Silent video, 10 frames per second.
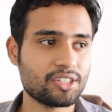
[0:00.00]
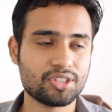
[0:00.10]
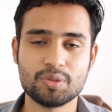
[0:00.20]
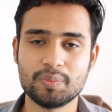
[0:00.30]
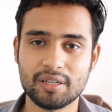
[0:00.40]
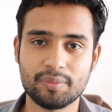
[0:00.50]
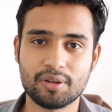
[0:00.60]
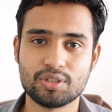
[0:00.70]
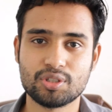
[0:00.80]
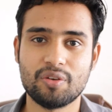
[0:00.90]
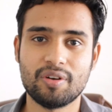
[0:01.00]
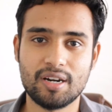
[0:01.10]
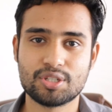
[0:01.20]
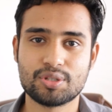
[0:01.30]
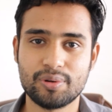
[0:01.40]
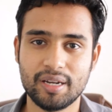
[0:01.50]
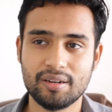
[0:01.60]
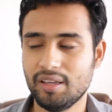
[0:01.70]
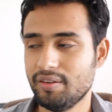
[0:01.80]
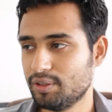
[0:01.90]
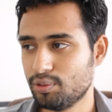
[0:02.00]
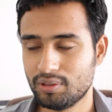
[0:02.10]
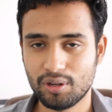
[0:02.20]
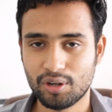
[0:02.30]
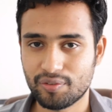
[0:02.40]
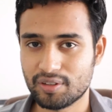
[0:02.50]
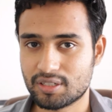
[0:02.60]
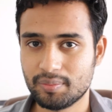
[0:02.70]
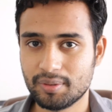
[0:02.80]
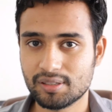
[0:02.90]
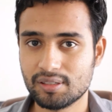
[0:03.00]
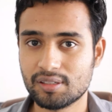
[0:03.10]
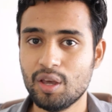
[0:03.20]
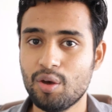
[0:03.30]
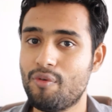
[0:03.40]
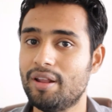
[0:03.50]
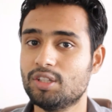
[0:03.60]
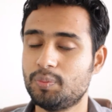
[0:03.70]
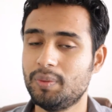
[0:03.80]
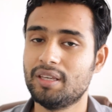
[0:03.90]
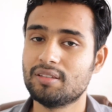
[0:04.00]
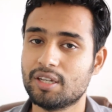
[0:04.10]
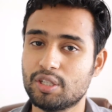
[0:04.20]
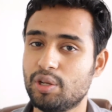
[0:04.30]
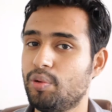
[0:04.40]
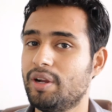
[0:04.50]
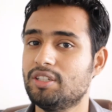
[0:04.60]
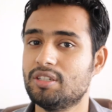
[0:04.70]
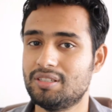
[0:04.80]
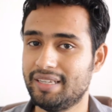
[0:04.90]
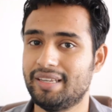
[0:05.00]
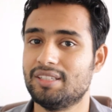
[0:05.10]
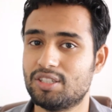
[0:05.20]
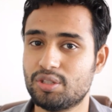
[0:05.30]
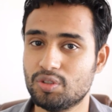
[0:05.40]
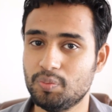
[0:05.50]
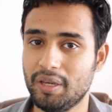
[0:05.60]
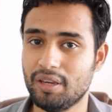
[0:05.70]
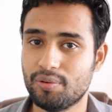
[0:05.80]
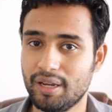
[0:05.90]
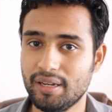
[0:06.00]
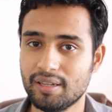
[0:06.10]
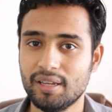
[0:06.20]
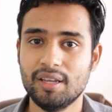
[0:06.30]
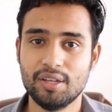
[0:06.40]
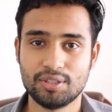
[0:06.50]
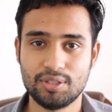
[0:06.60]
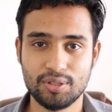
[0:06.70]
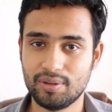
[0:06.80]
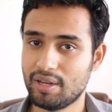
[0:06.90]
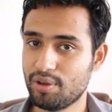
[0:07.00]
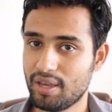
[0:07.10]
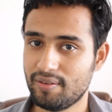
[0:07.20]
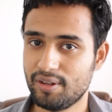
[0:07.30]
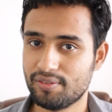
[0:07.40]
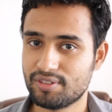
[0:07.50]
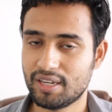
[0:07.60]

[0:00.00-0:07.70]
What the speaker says: section is better because you have hours to write, even though in the lot of disturbances, while in the speaking section you had just seconds to speak, right? So now you have a lot of